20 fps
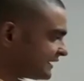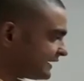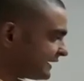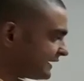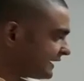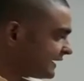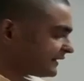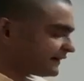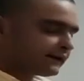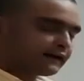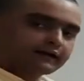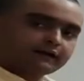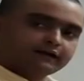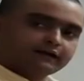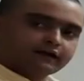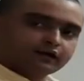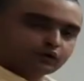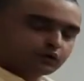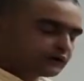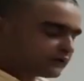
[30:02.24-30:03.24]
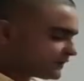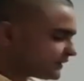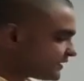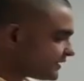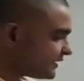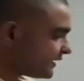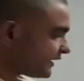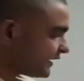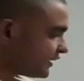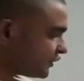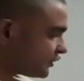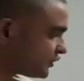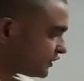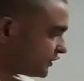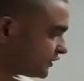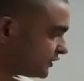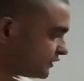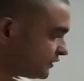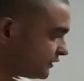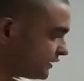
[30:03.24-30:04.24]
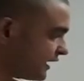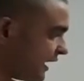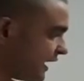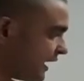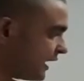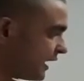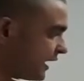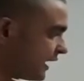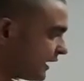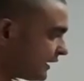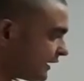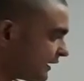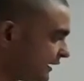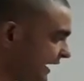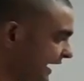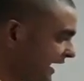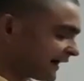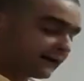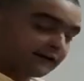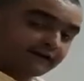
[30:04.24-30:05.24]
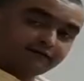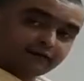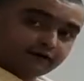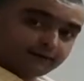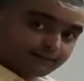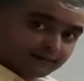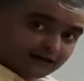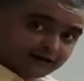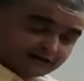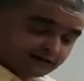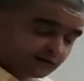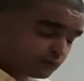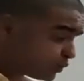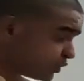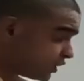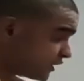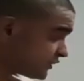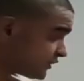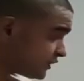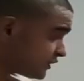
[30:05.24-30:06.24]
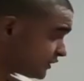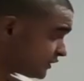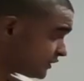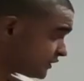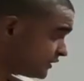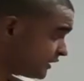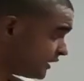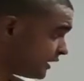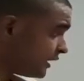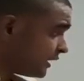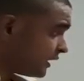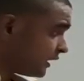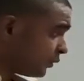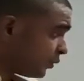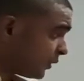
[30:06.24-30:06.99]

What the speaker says: that are taken into consideration are active and passive voices, a